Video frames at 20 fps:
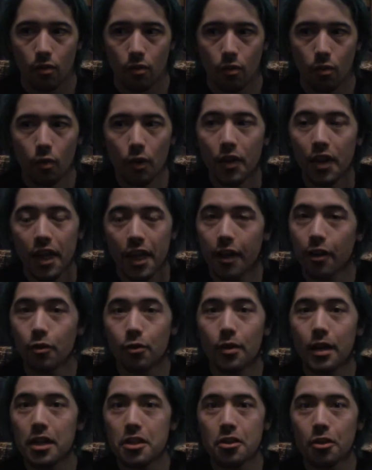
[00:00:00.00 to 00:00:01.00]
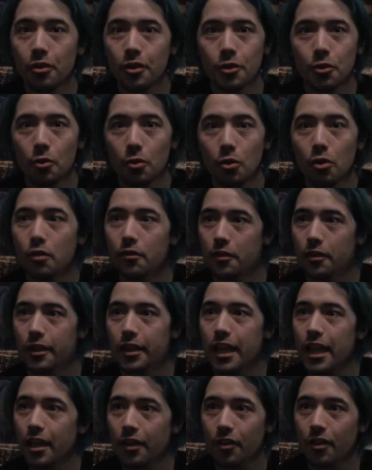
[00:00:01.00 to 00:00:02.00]
when the hero has no control over
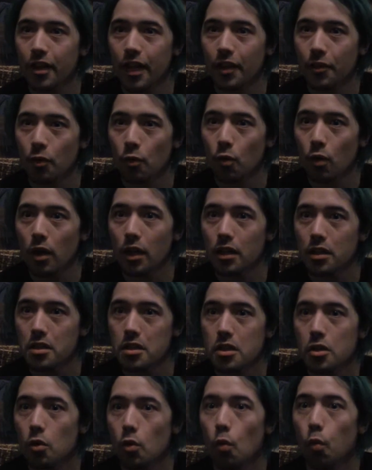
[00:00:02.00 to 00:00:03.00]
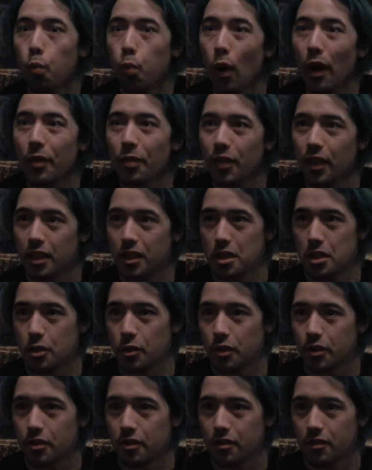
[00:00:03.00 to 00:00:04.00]
it, and they're not the ones who want the
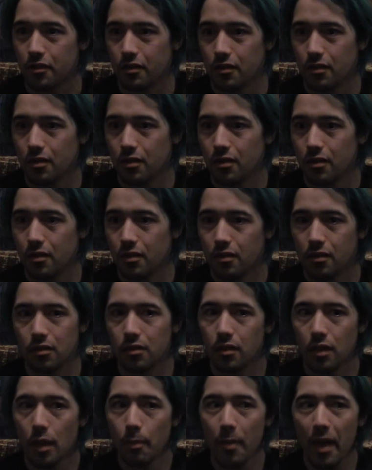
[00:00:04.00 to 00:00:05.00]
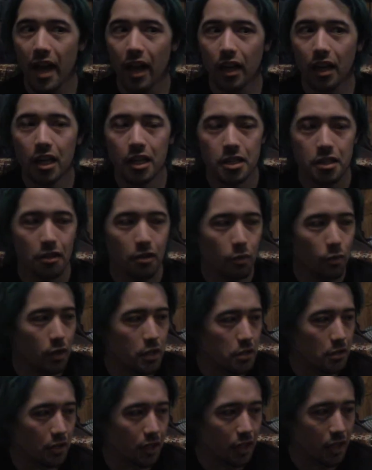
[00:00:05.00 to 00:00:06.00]
destruction. The bad guys are the
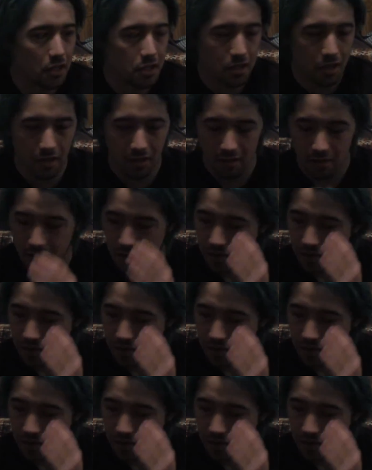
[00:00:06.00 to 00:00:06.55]
ones who cause it.